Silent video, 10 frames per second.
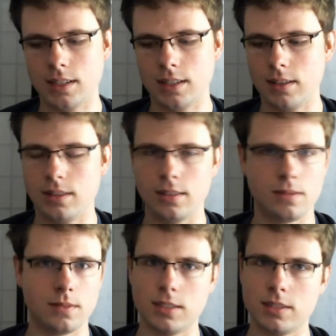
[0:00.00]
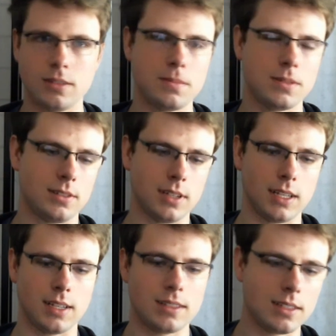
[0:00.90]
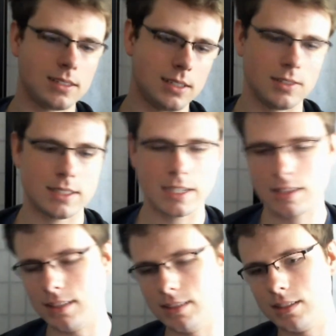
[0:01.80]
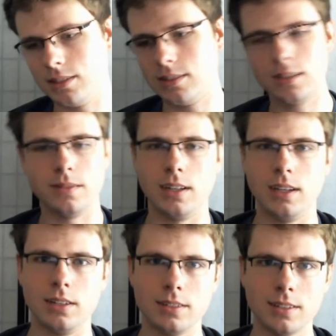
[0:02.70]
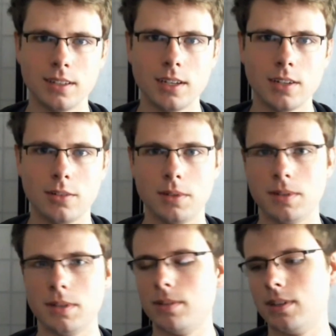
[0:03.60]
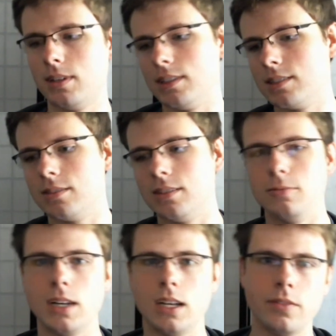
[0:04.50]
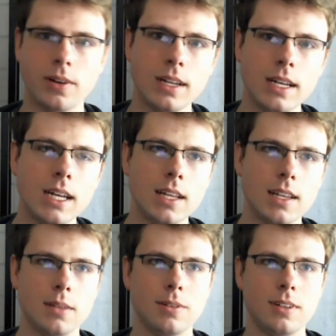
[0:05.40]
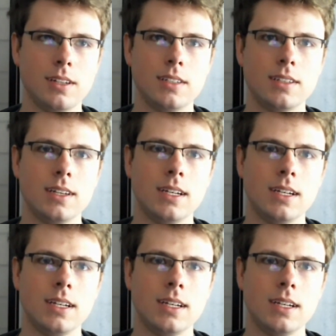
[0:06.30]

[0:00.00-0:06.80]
in the description. I guess that's how you cite things in YouTube videos. Or maybe I'll put it on the screen, whatever. The point is,